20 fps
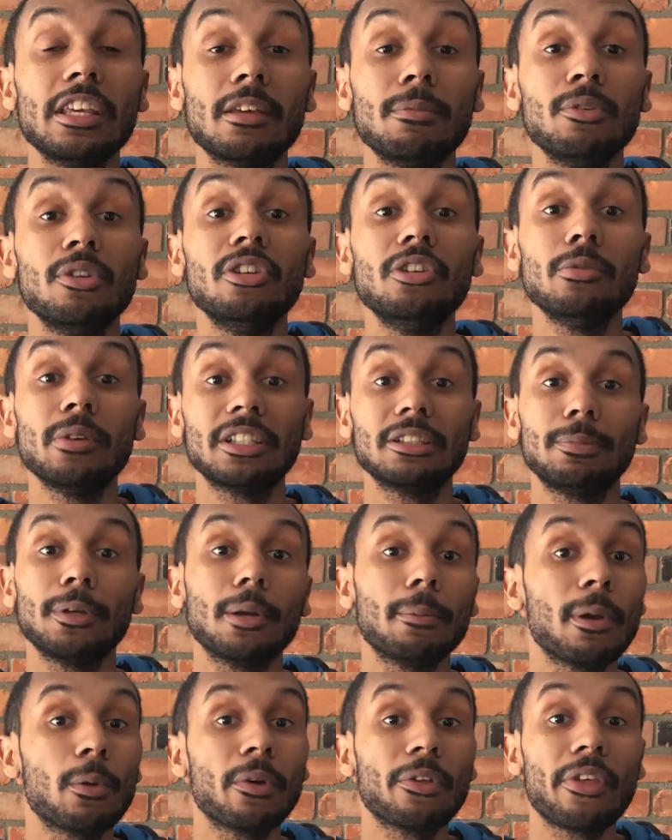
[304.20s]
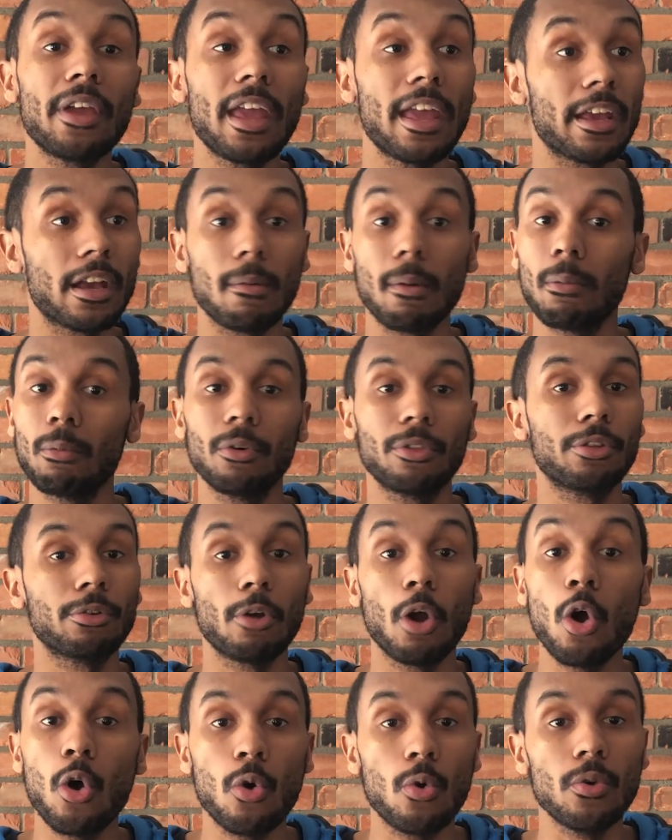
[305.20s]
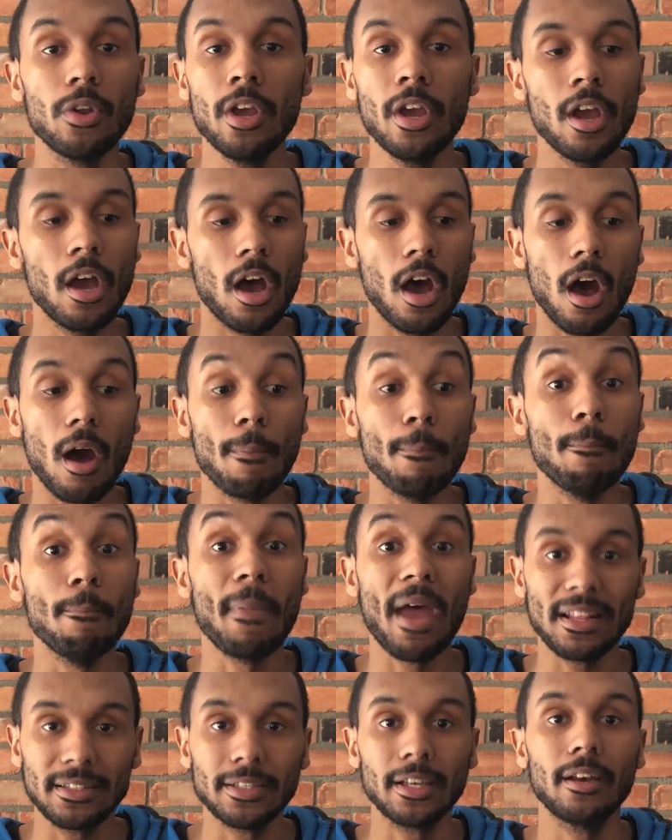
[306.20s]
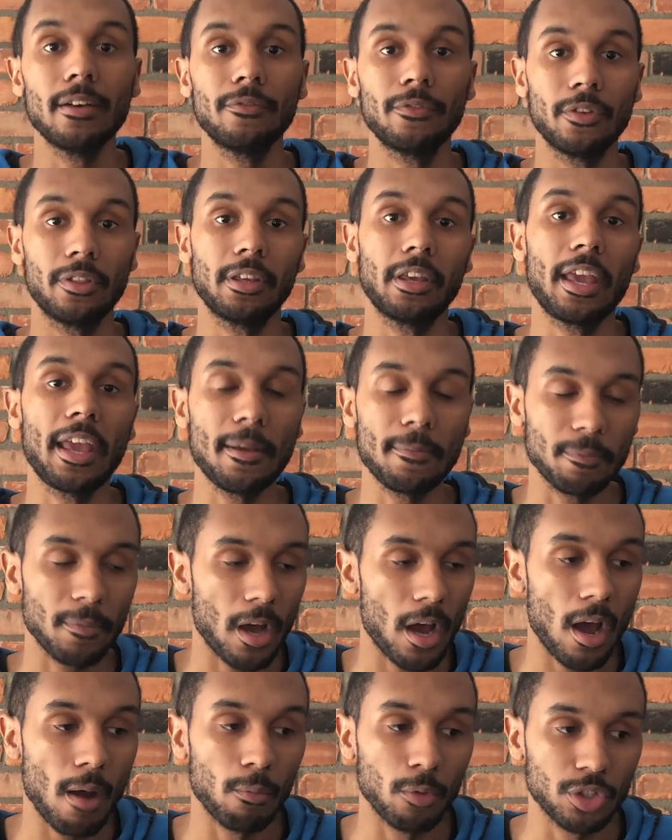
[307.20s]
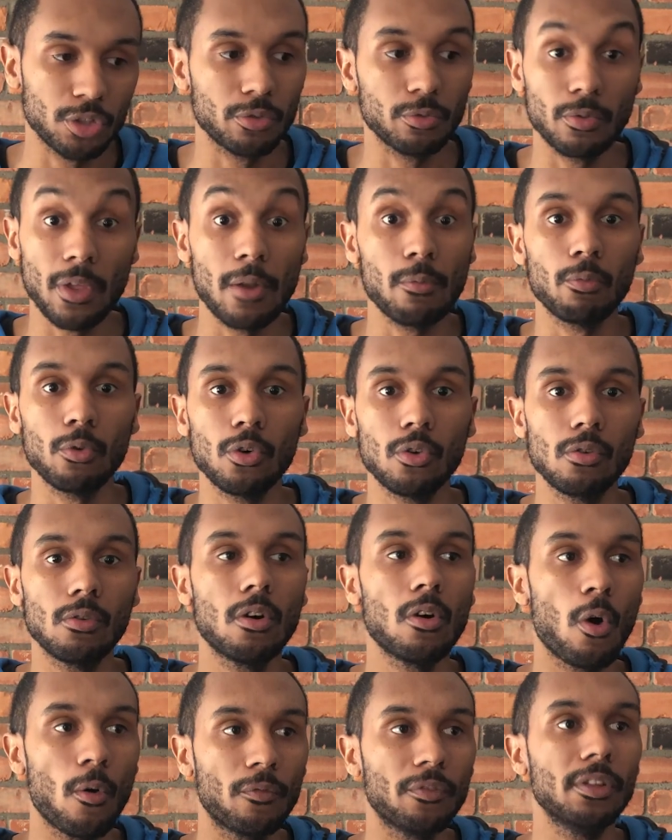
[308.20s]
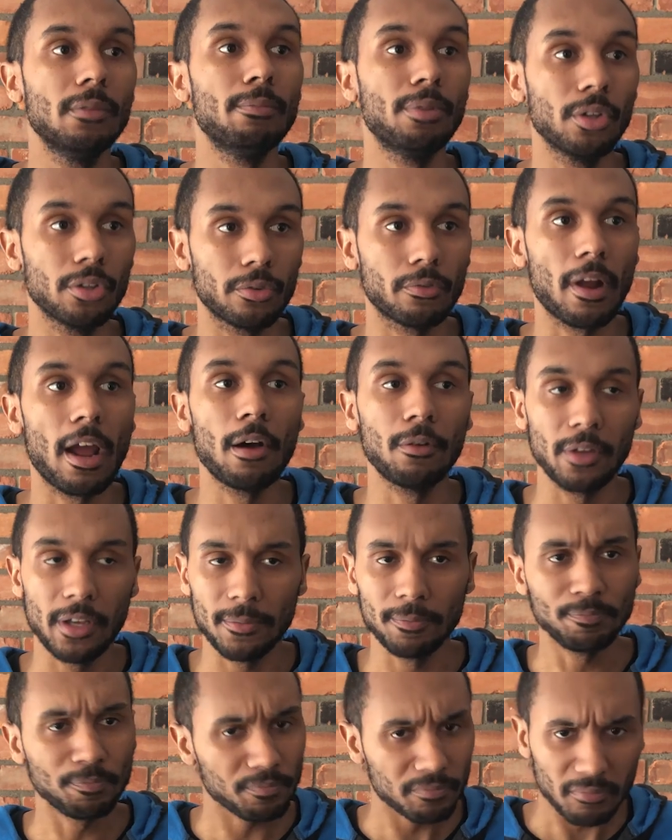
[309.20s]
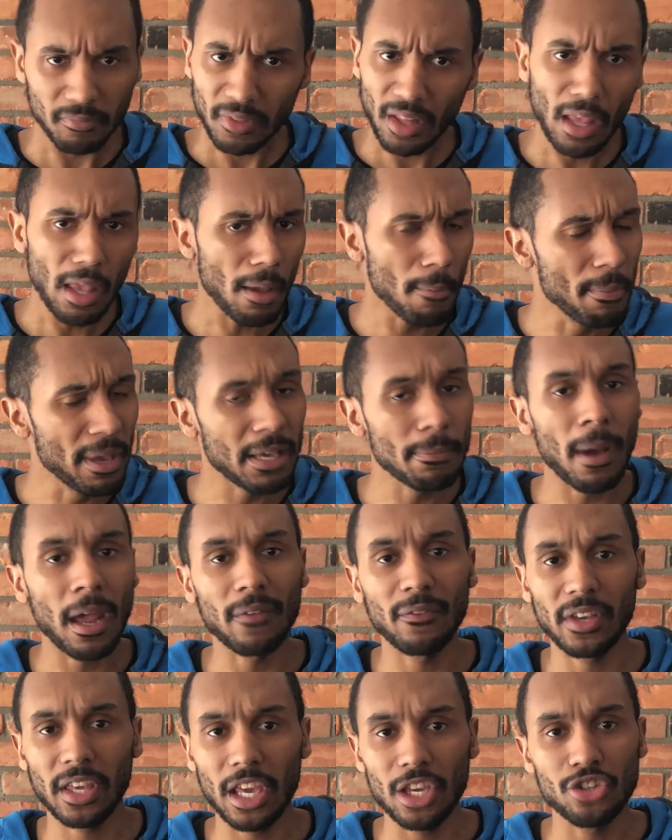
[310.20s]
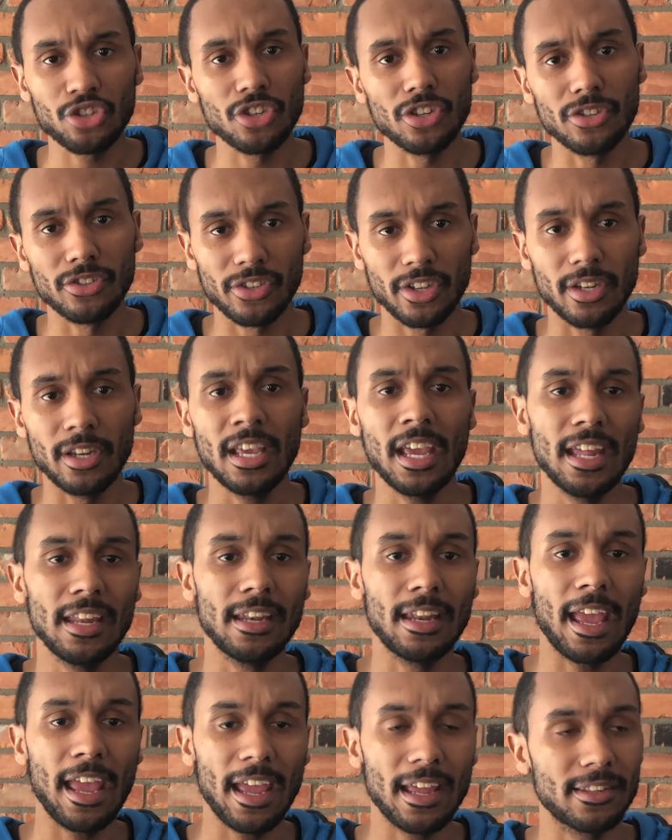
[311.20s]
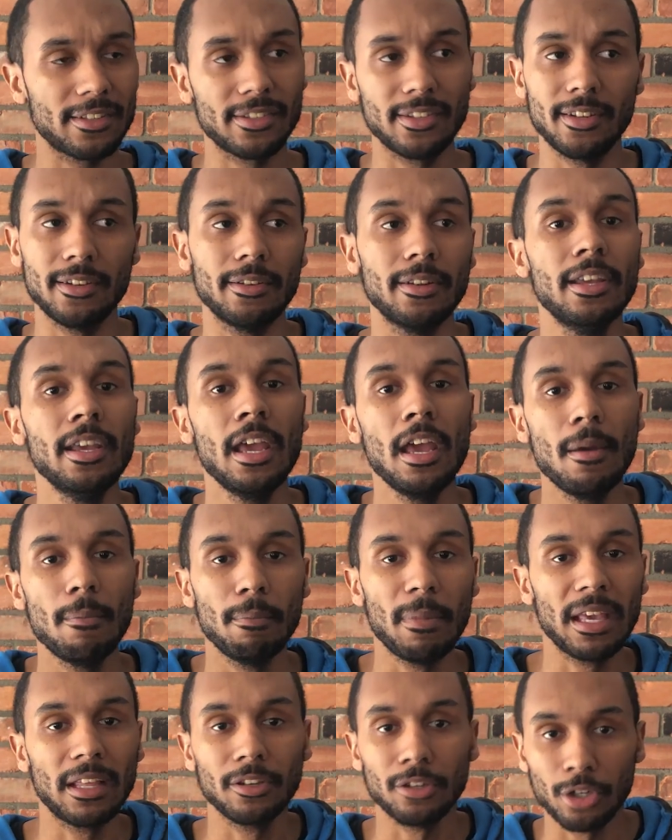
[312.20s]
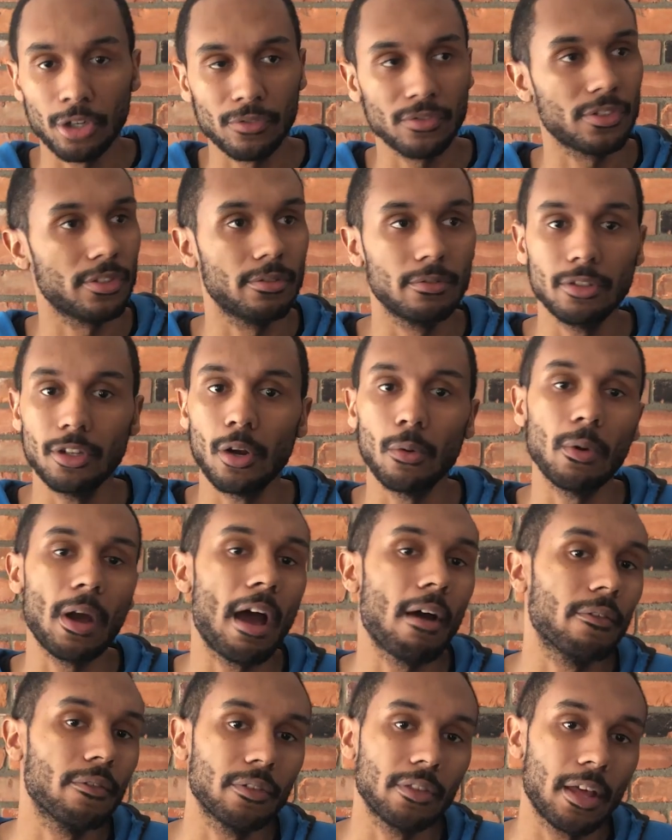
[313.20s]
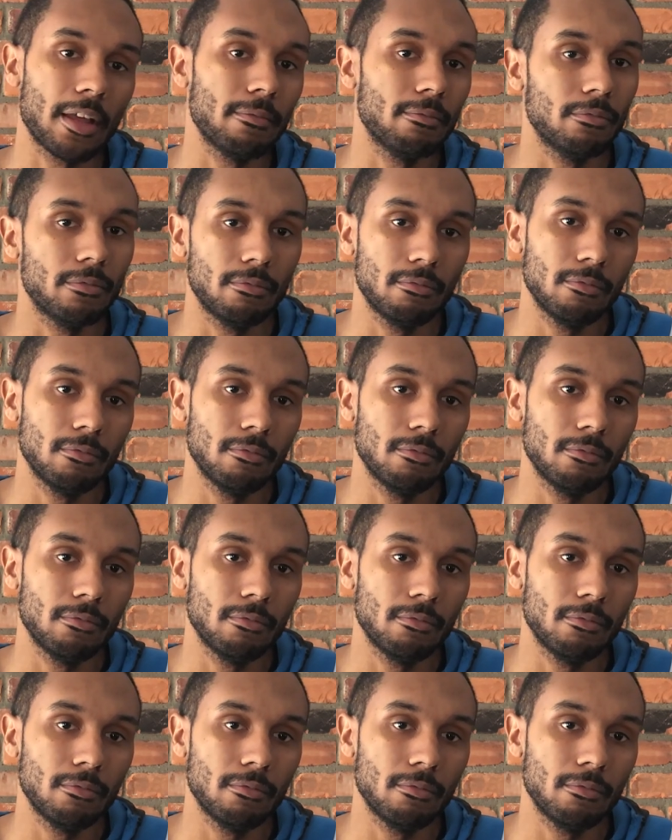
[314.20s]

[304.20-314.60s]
community to experiment with it and come up with their own meta for the game, which then we'll hopefully build around and make modifications and enhance and make nerfs and however that